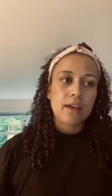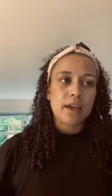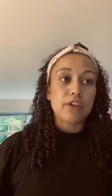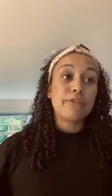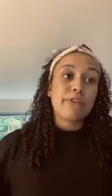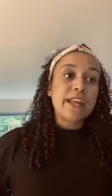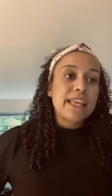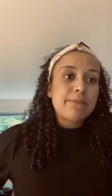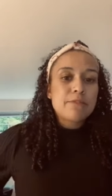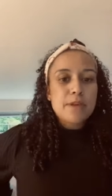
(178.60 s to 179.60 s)
A good friend
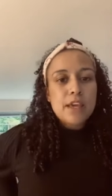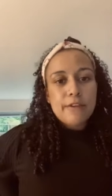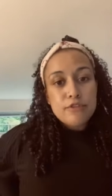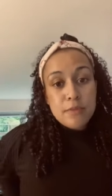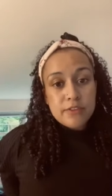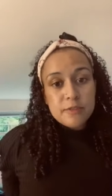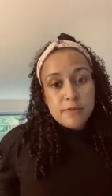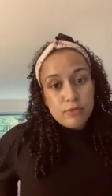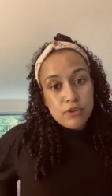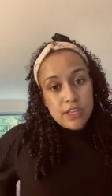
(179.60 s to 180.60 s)
came to me a few months
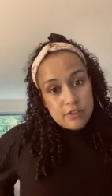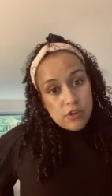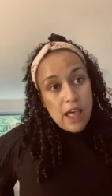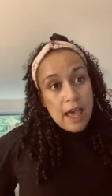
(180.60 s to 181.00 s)
before this all